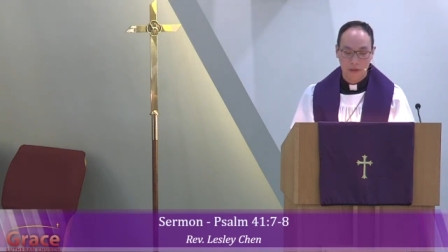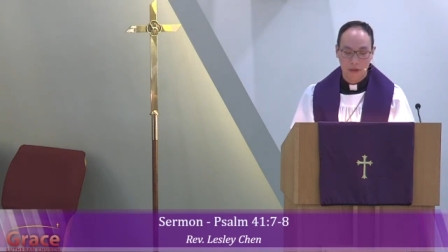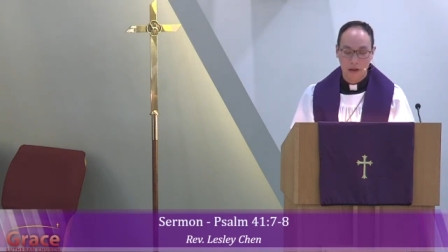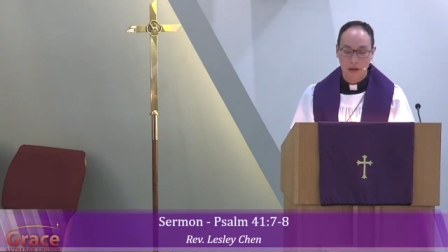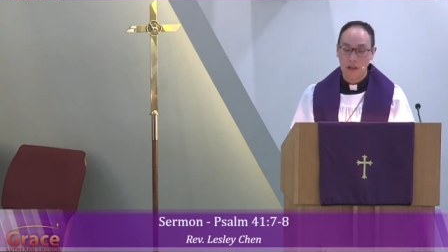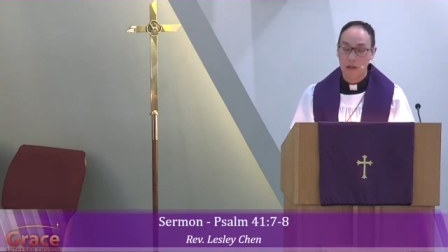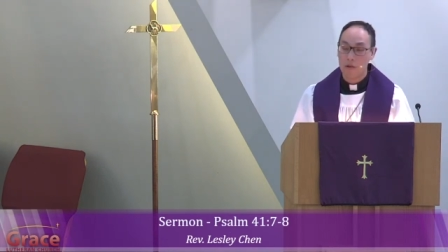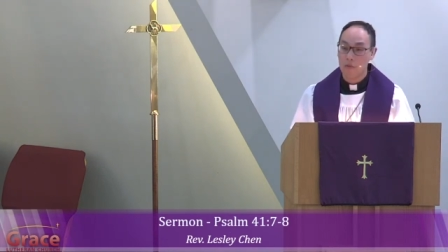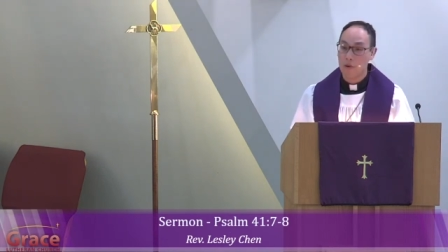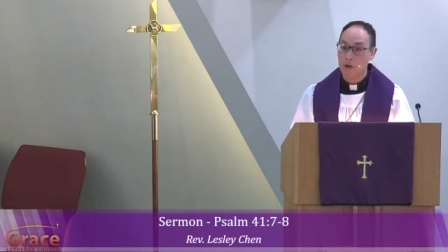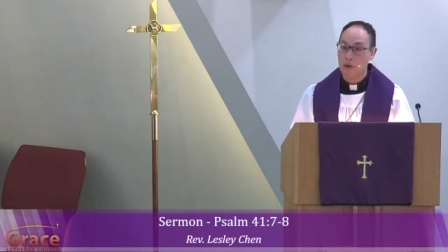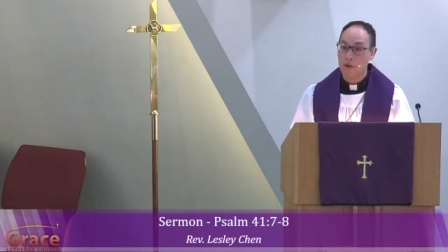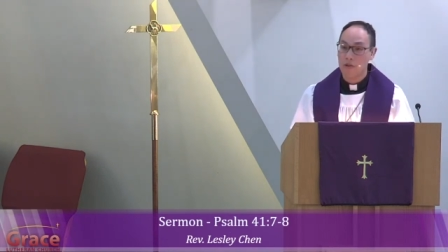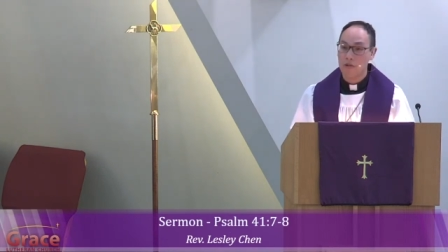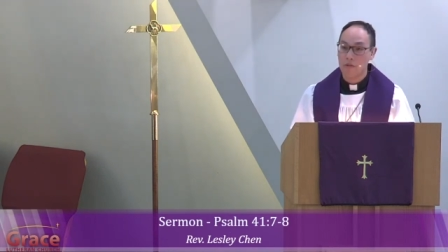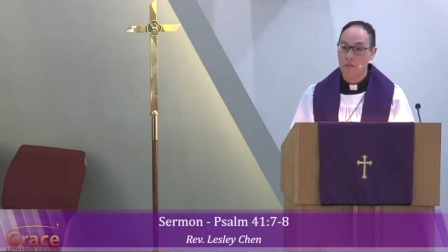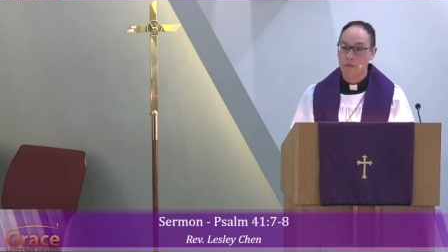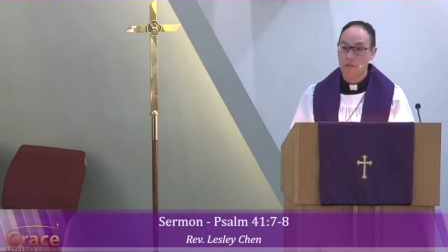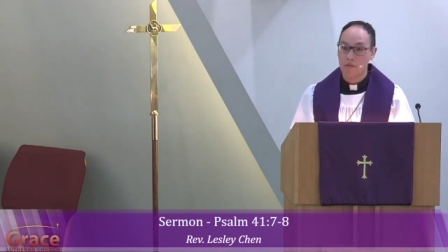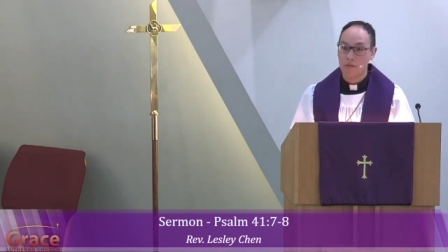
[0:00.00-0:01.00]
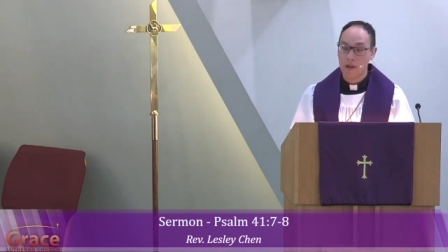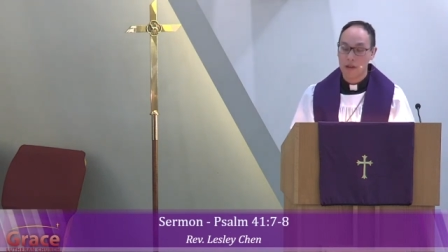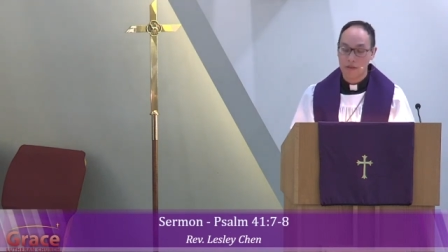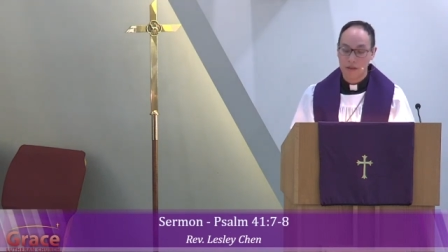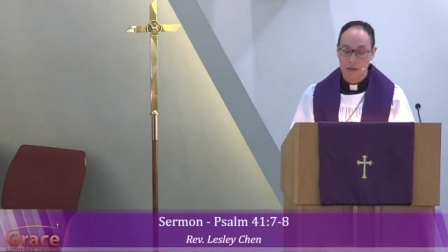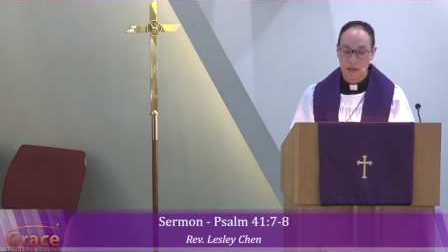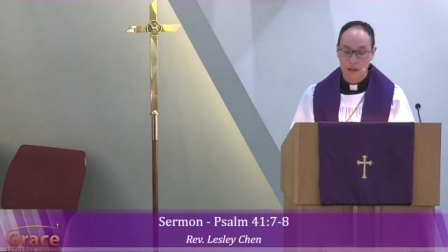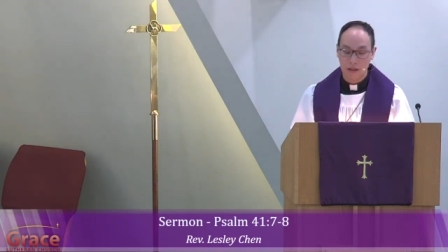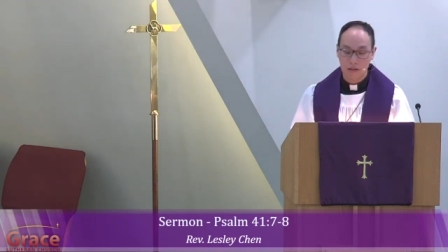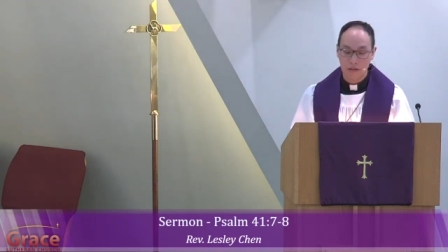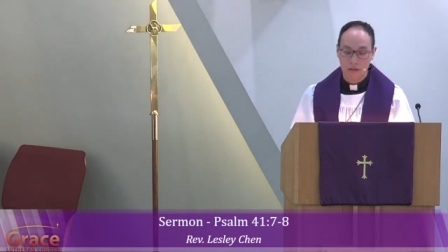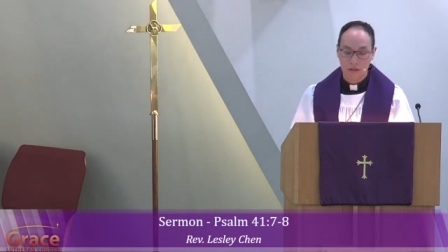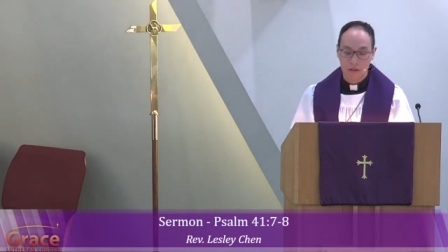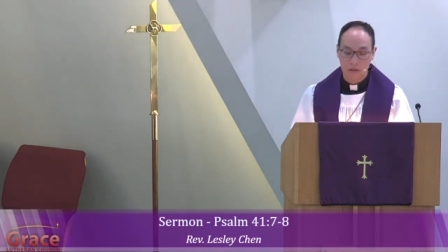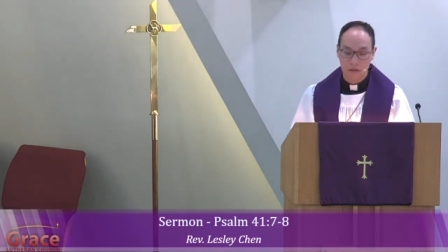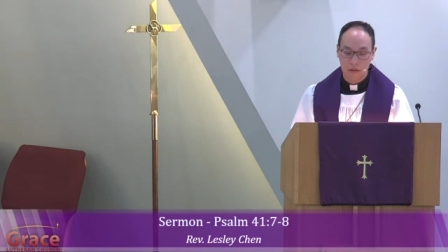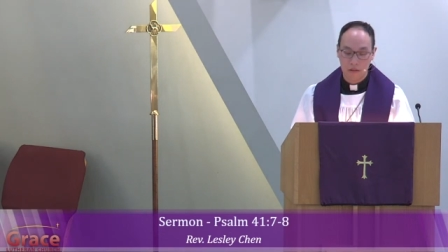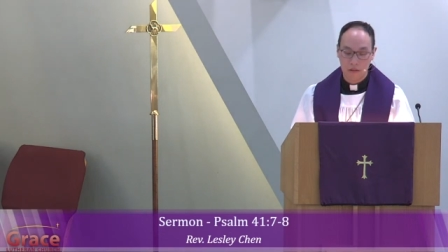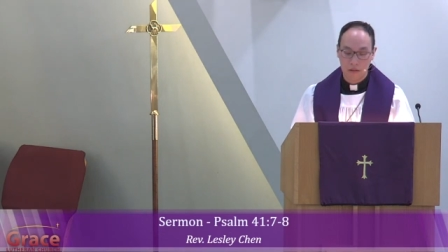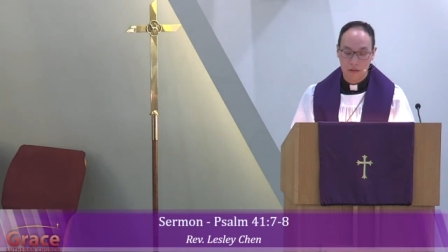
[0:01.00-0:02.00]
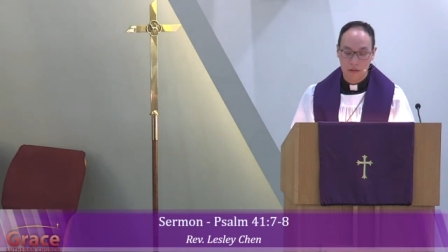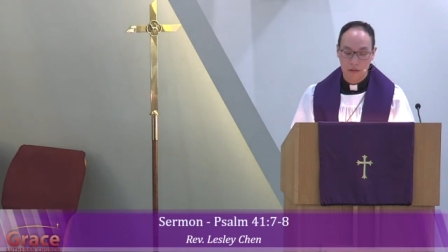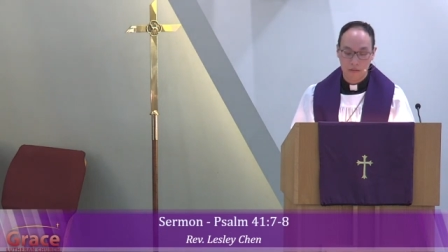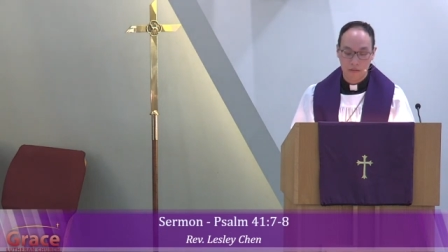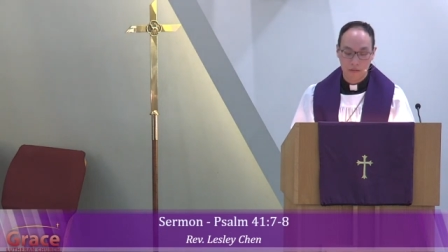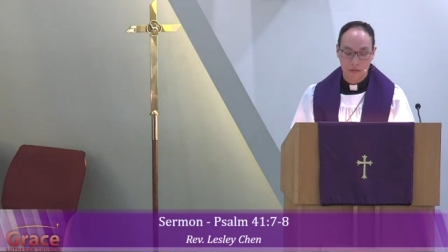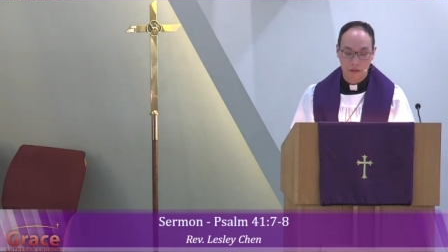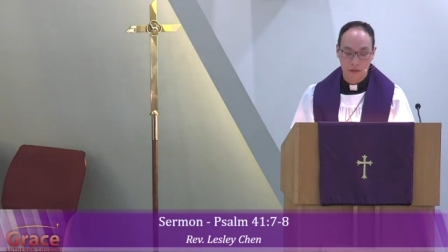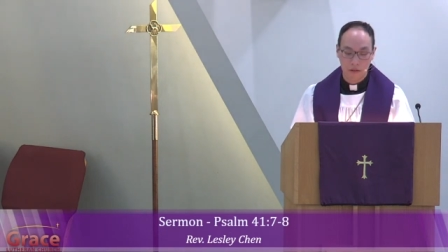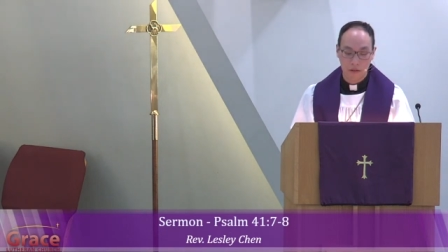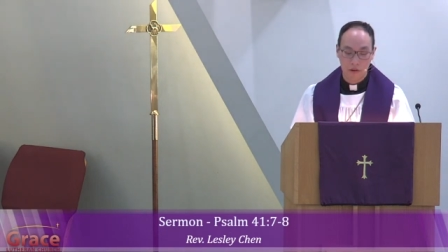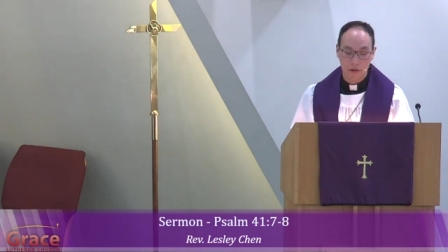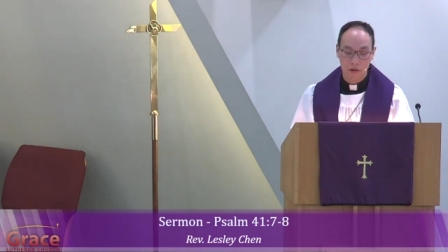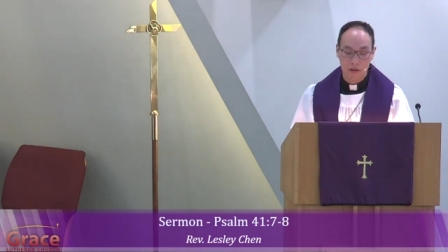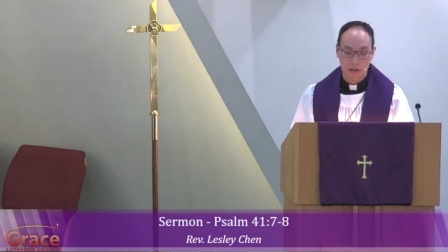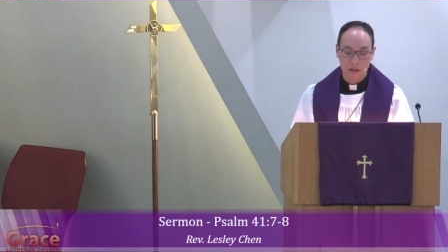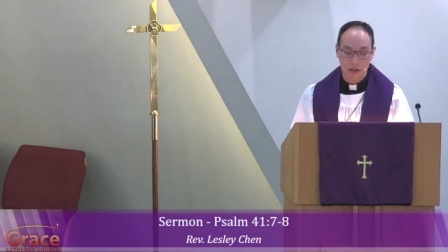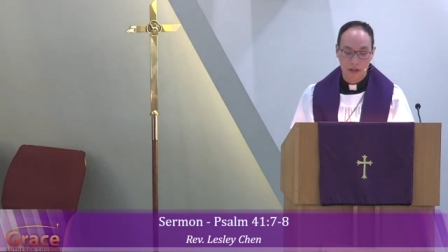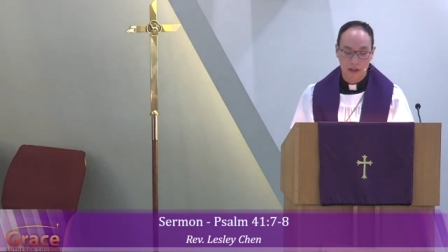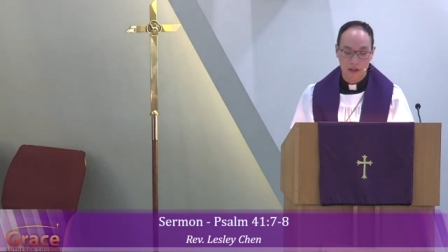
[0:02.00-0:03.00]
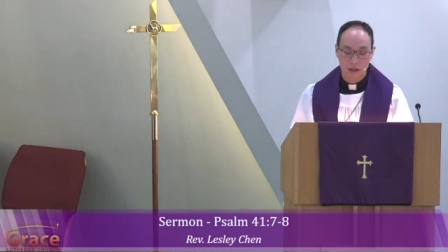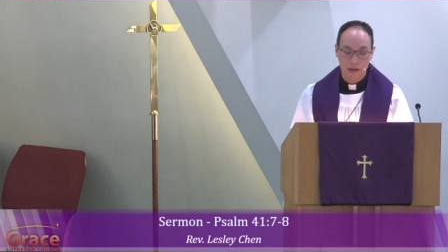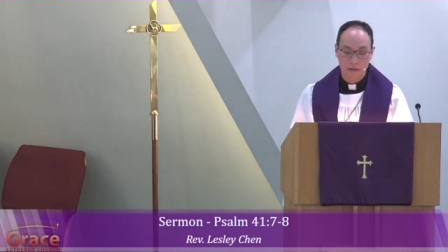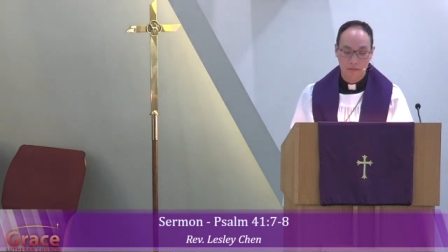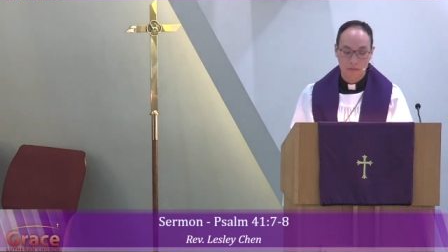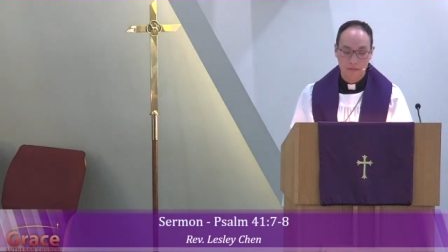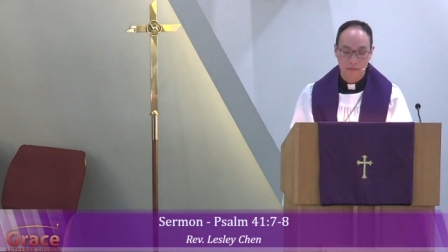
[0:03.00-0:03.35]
And he will rise again on the third day.